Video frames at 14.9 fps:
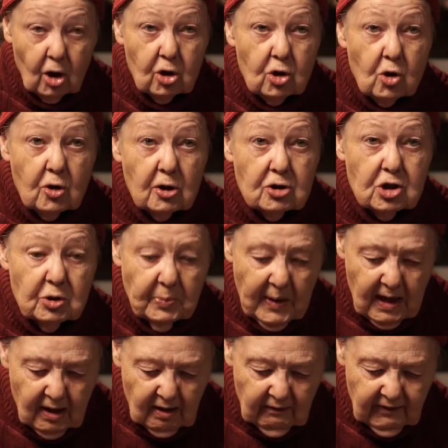You can
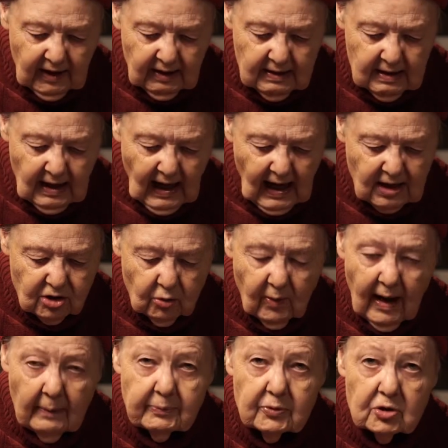speak of it as
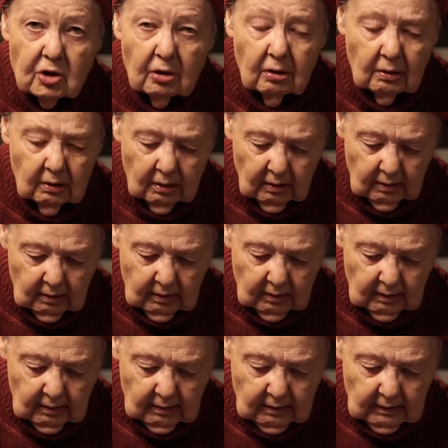rapture,
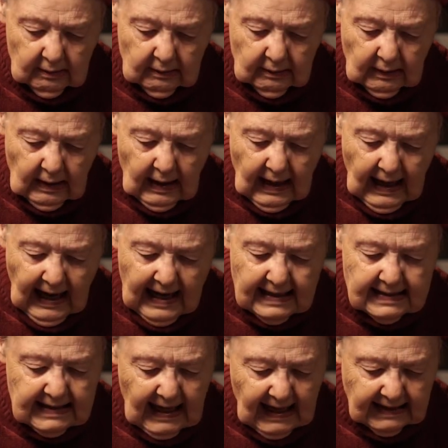
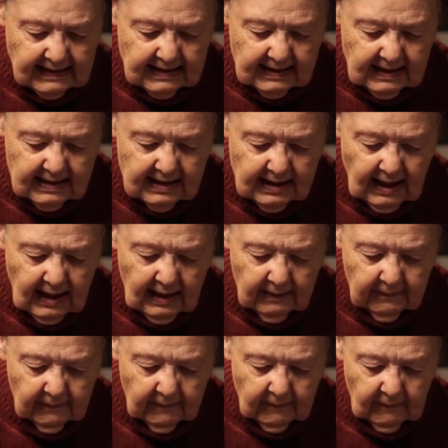as ecstasy,
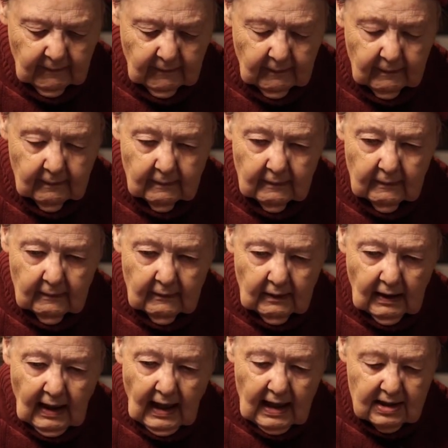
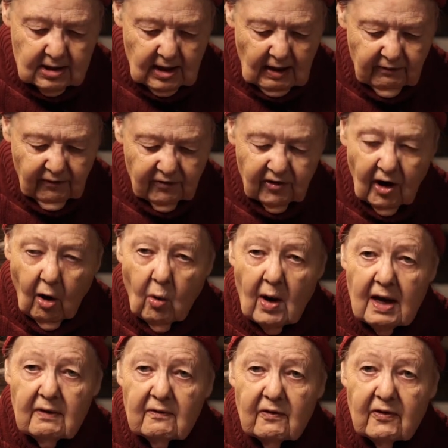as a
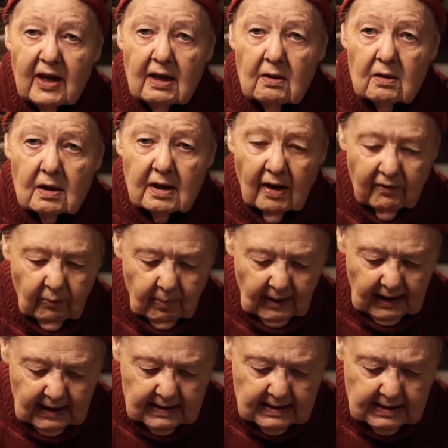flowing field of
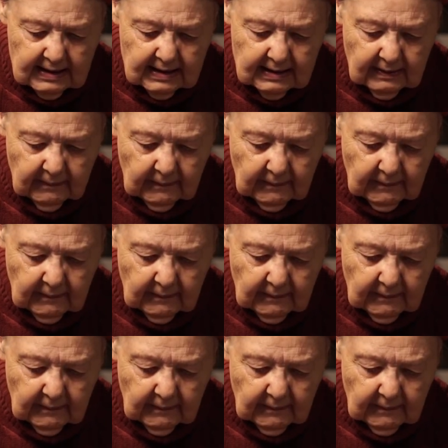bliss.